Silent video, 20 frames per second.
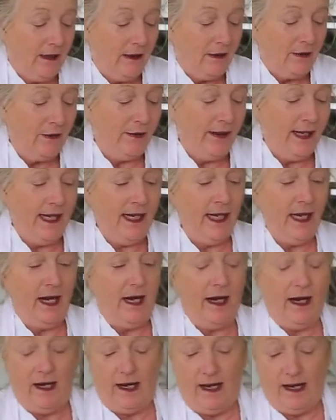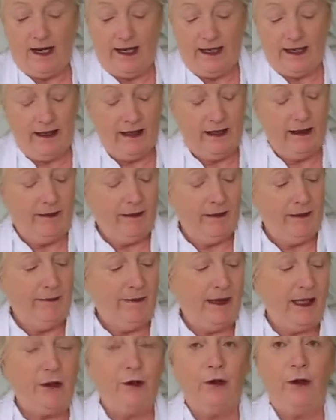So then I
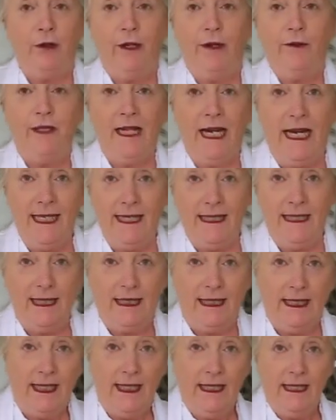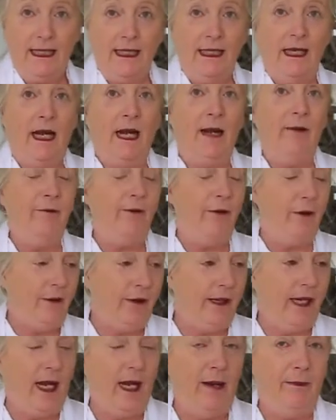make sure I've tasted this. I'm
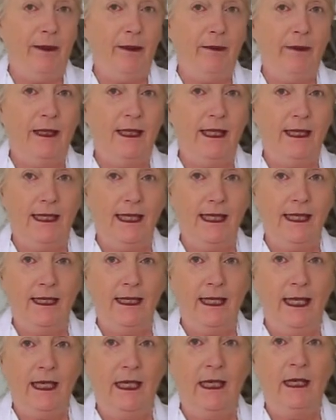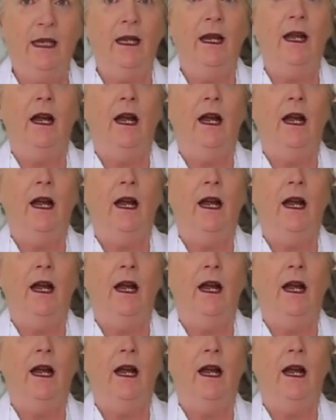very happy with the seasoning.